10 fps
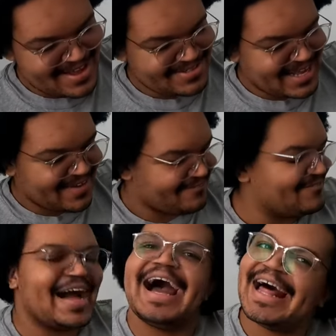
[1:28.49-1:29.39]
I was like,
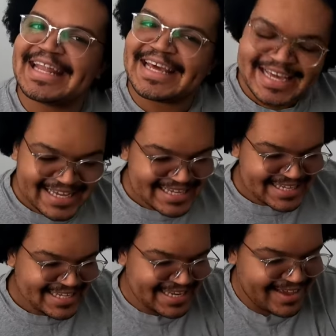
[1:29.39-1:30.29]

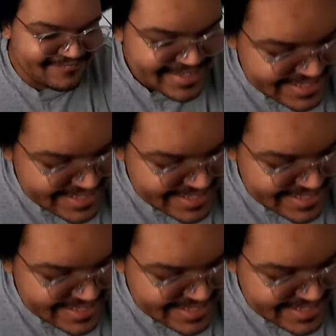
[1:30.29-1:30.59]
finally, let